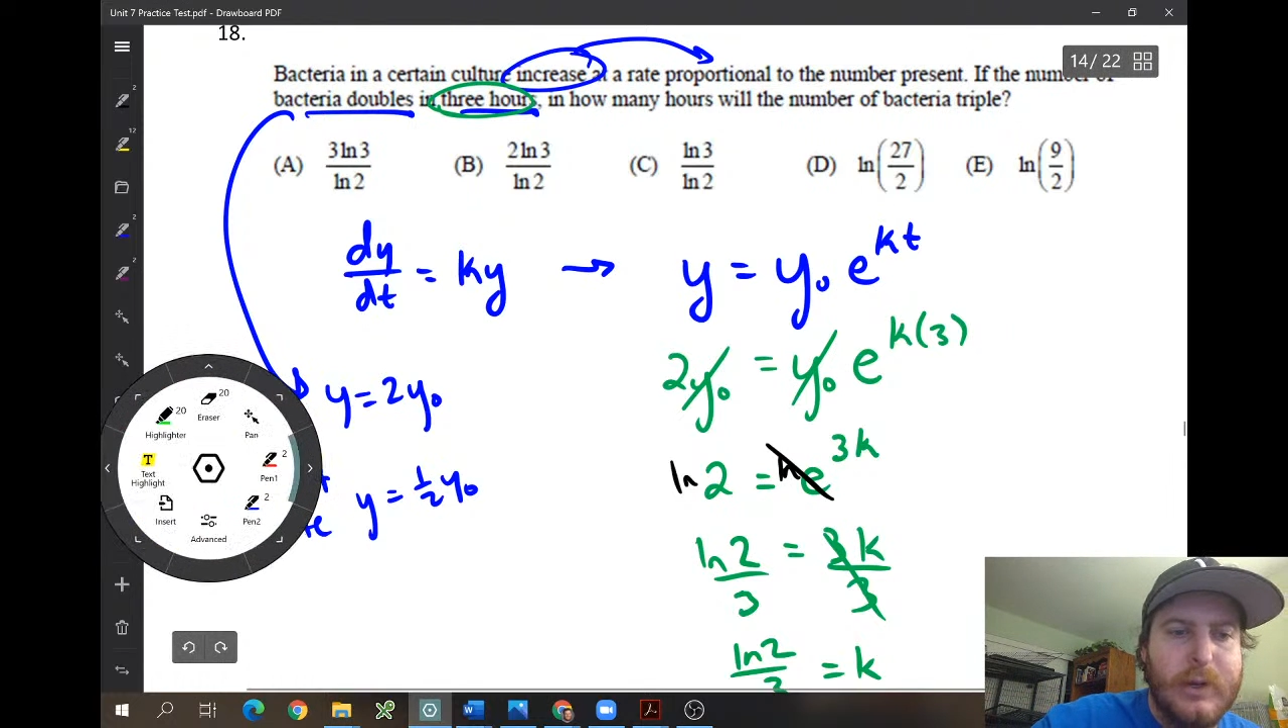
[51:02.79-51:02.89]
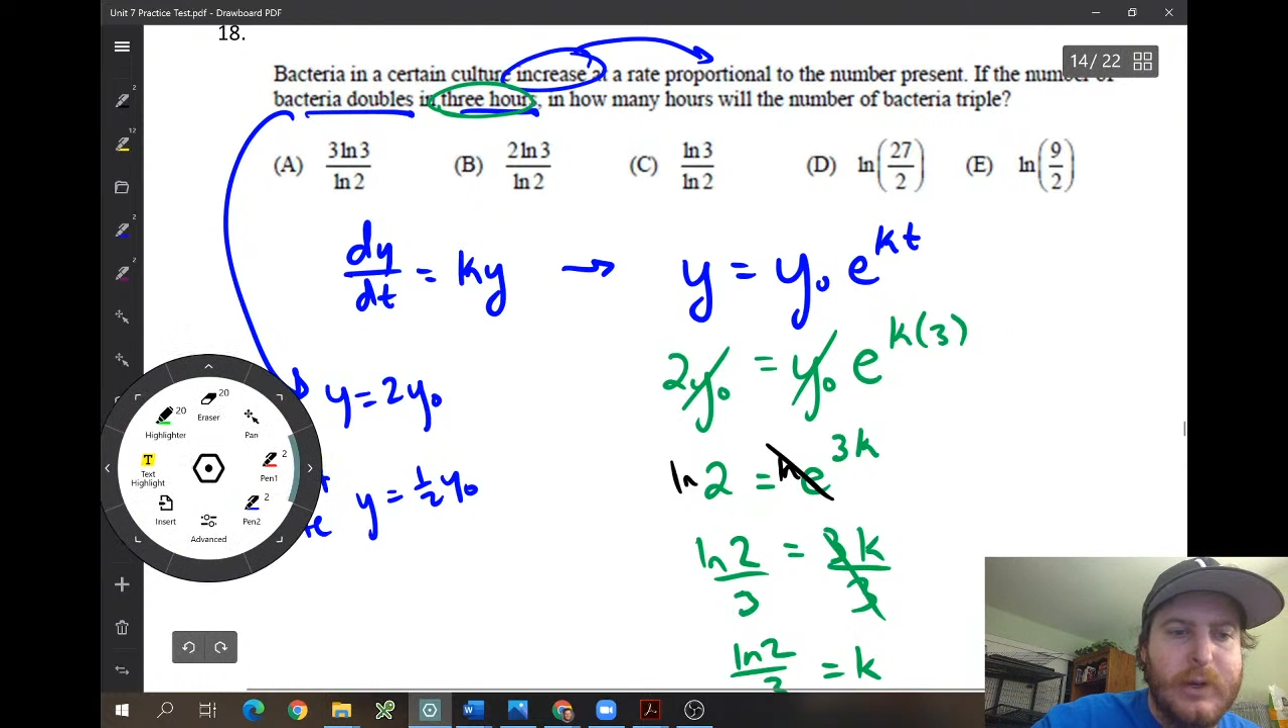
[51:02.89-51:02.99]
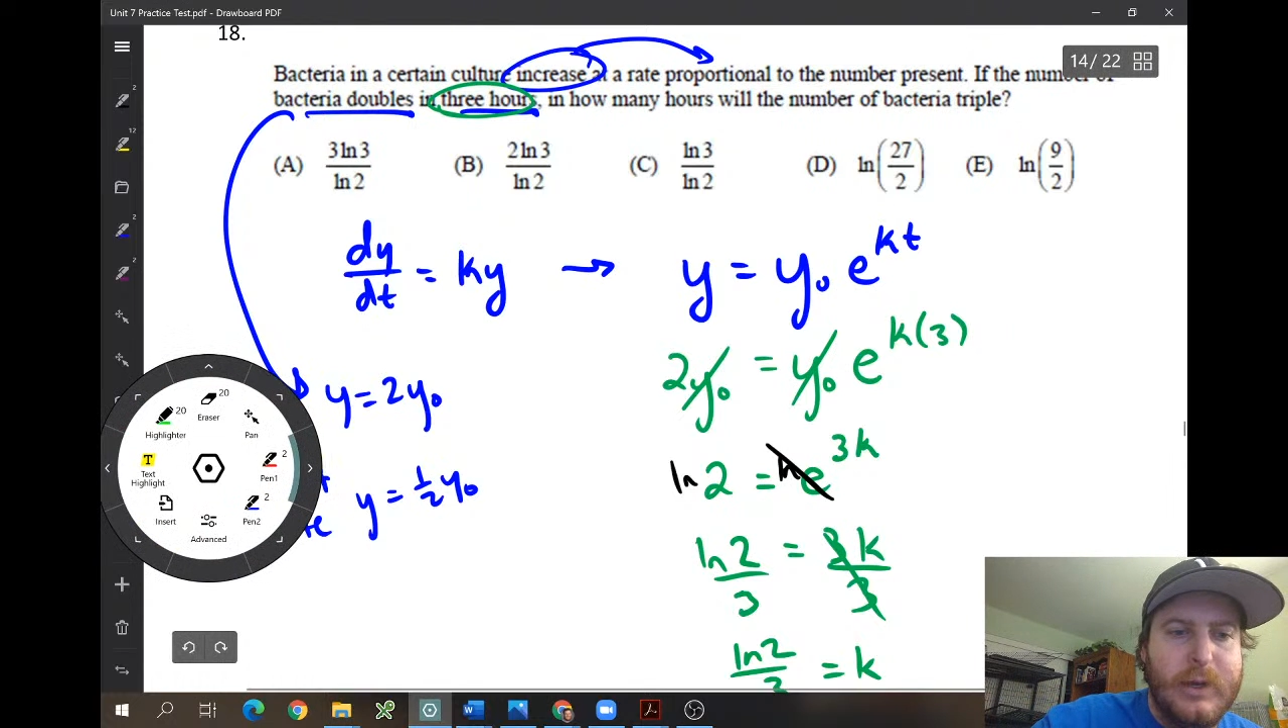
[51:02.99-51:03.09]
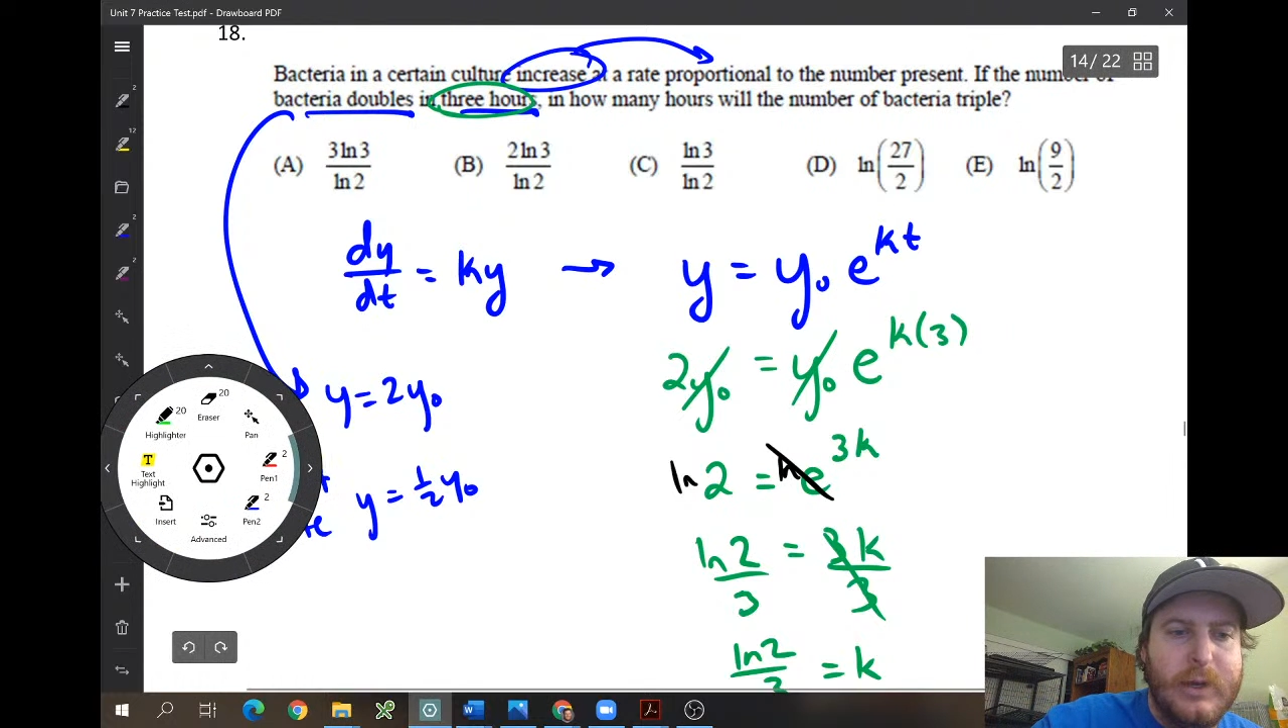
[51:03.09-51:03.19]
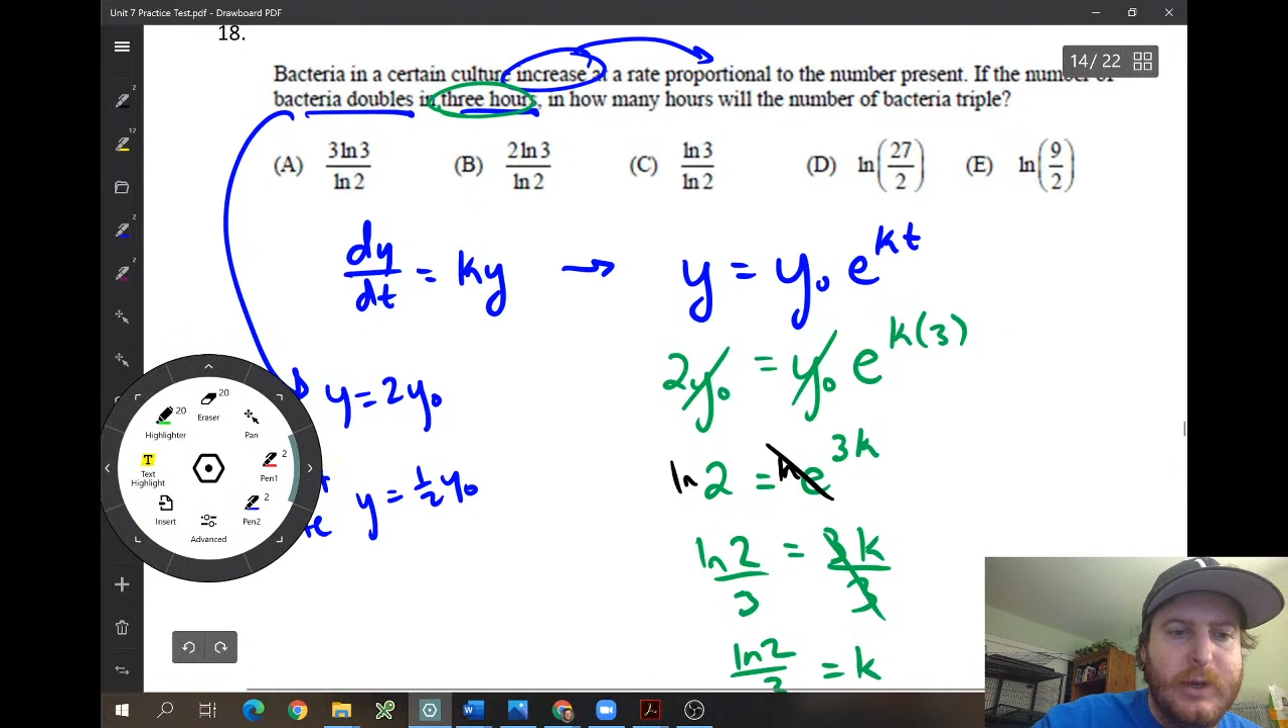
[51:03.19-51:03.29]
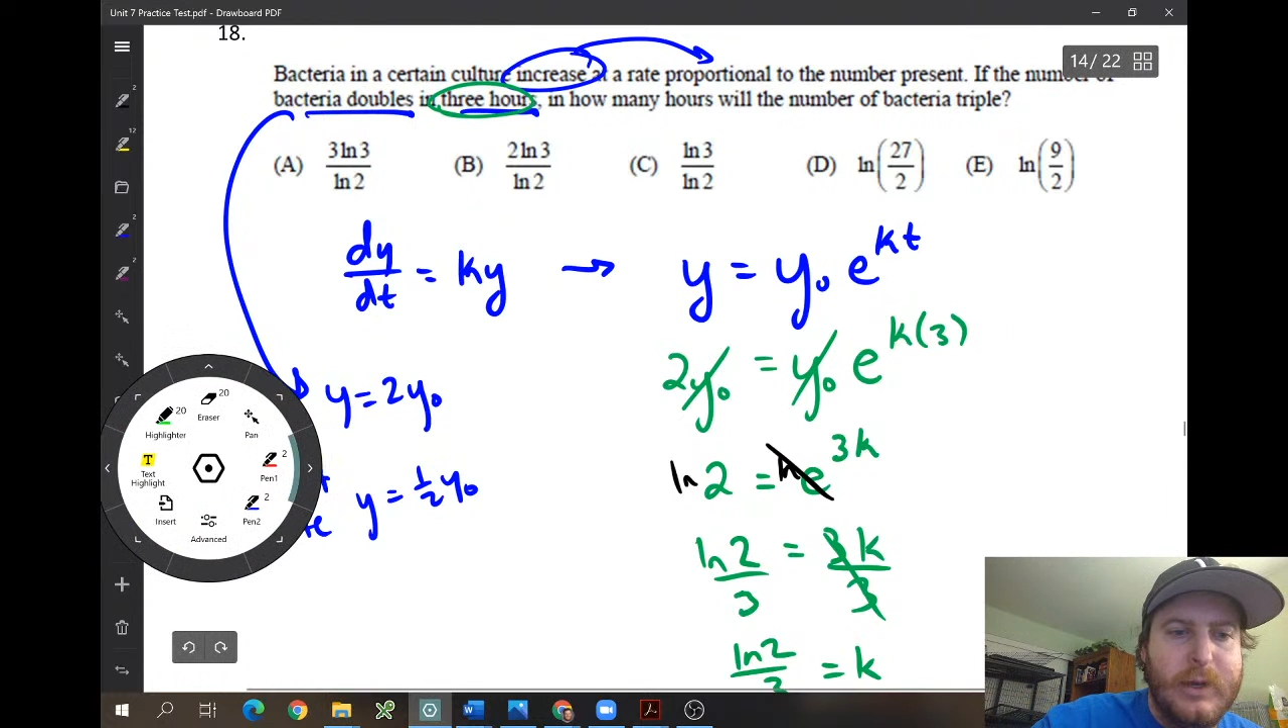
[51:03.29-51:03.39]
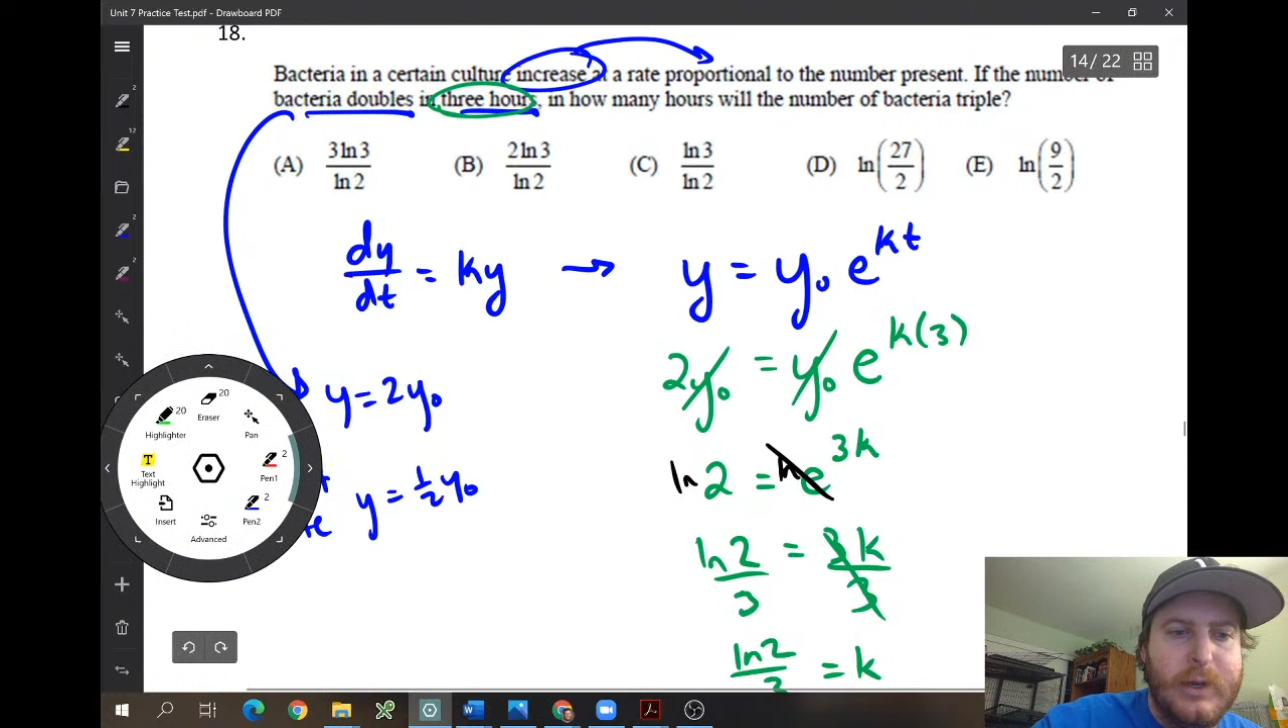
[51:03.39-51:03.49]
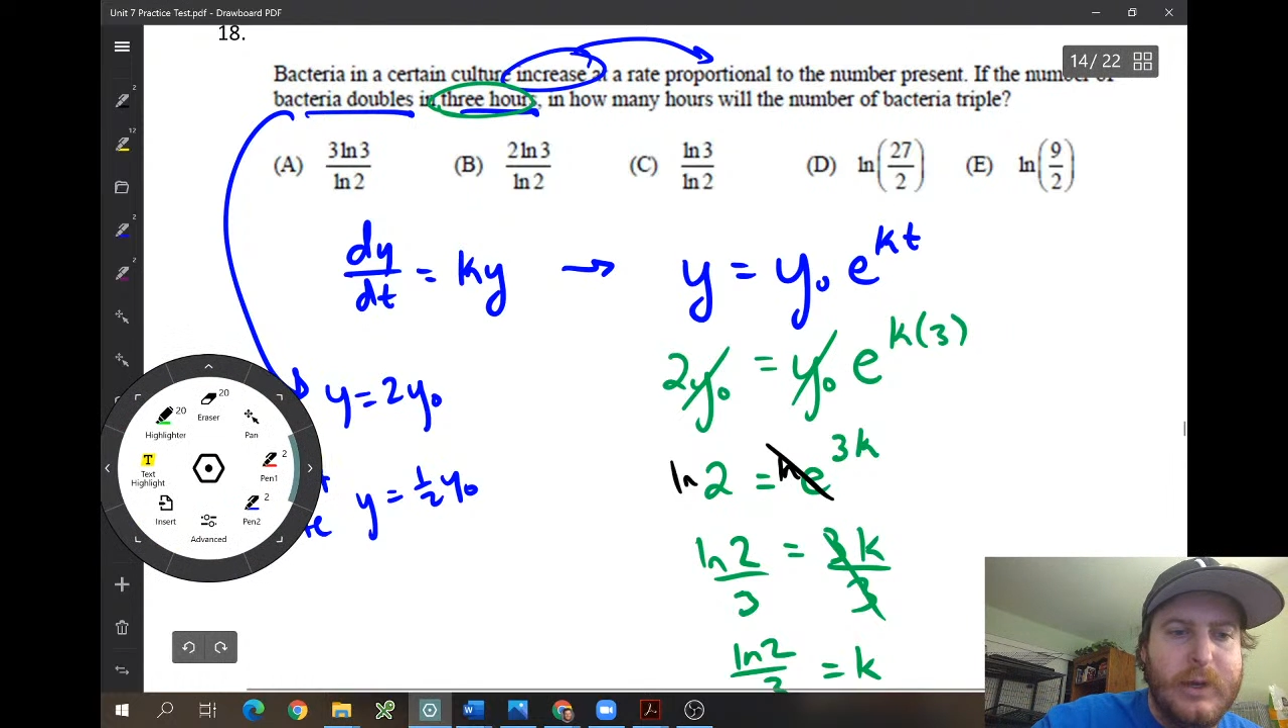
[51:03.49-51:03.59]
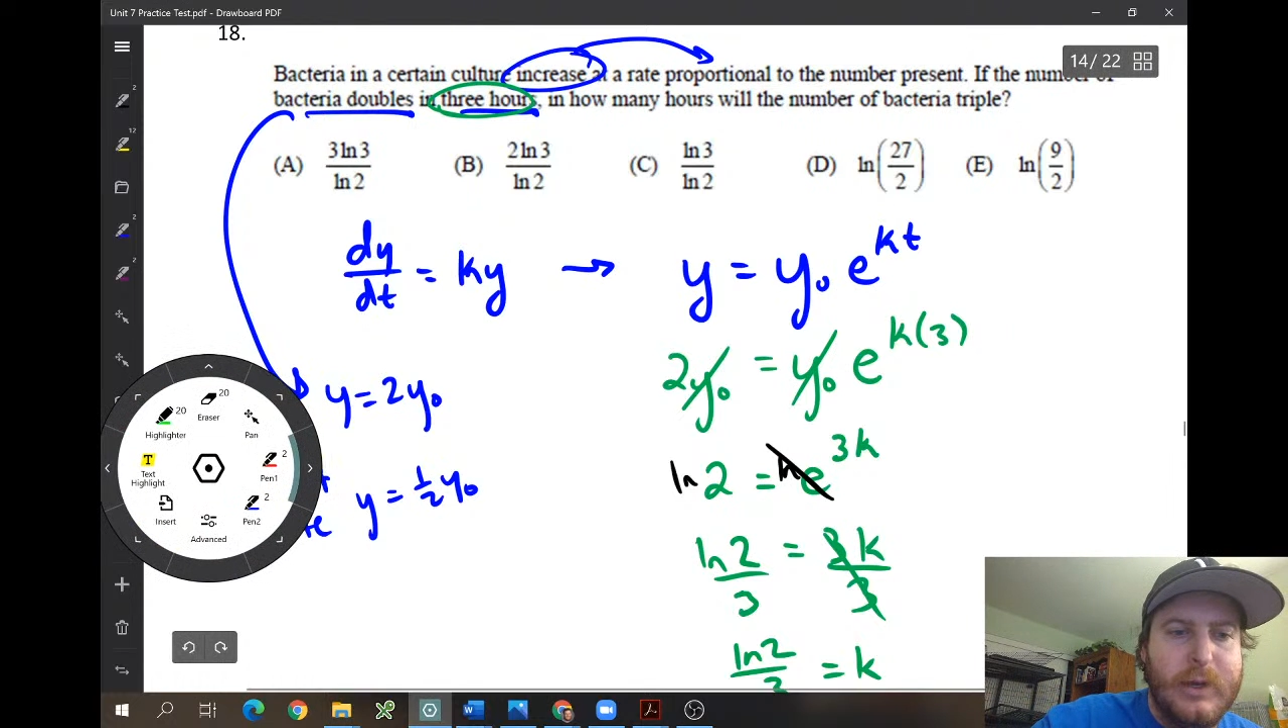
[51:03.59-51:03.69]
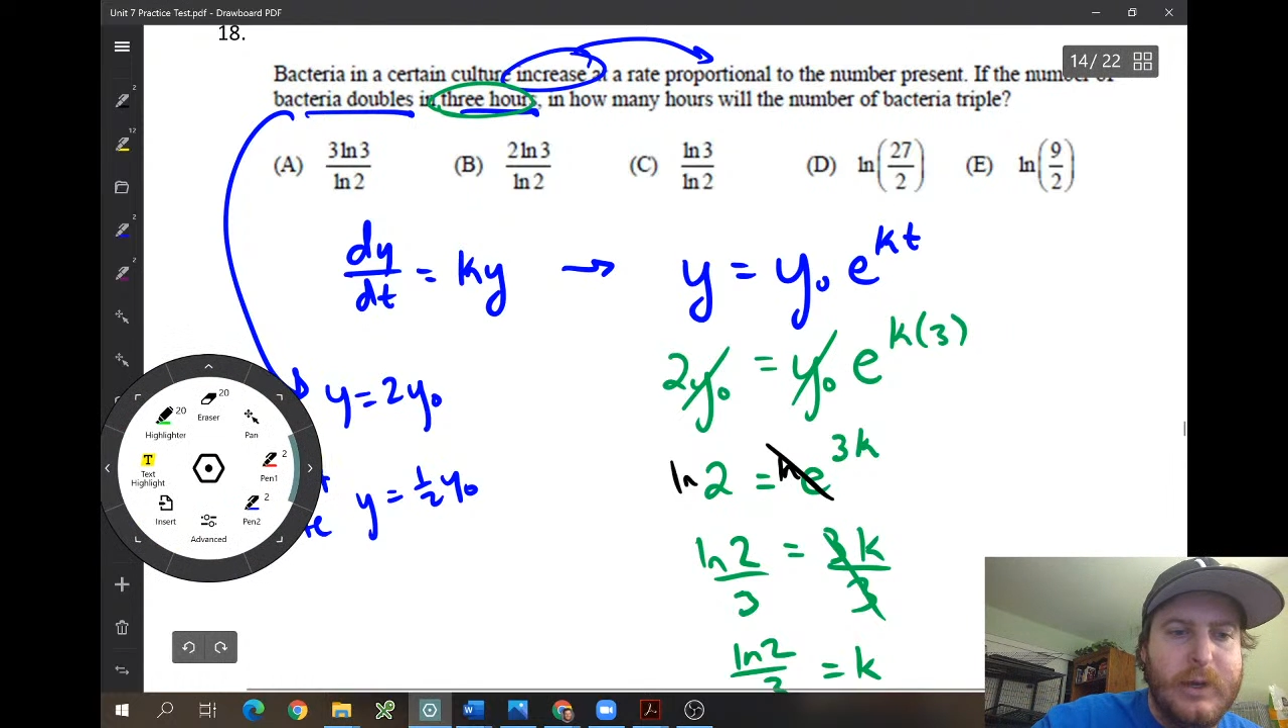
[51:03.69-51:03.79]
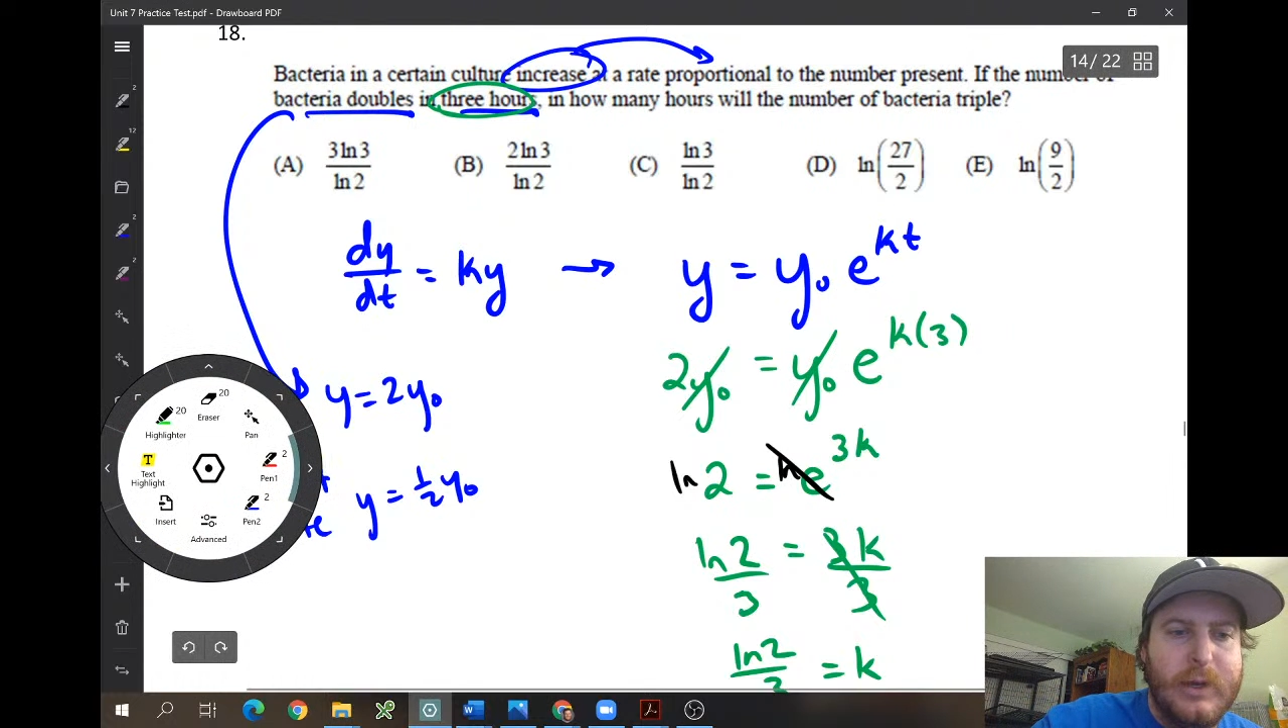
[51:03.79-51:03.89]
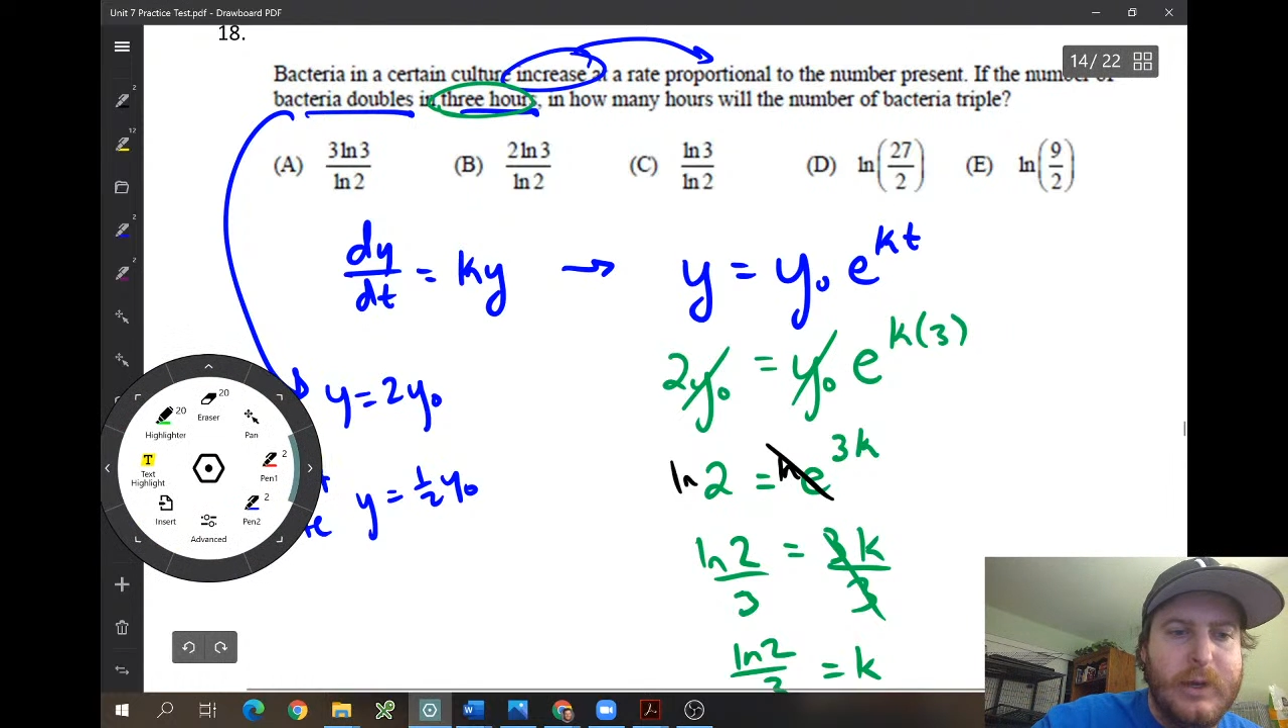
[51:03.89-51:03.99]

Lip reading: in how many